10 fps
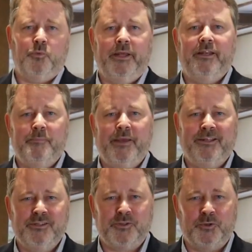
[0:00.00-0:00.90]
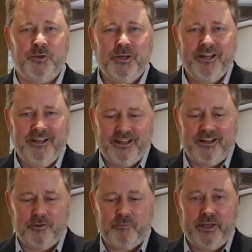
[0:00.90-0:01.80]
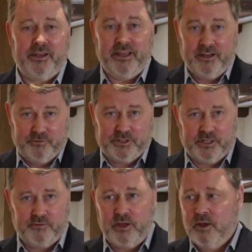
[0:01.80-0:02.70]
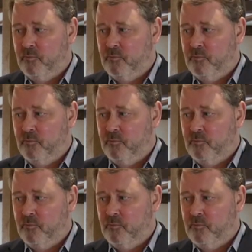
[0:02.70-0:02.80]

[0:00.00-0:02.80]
wheelie bins or be innovative,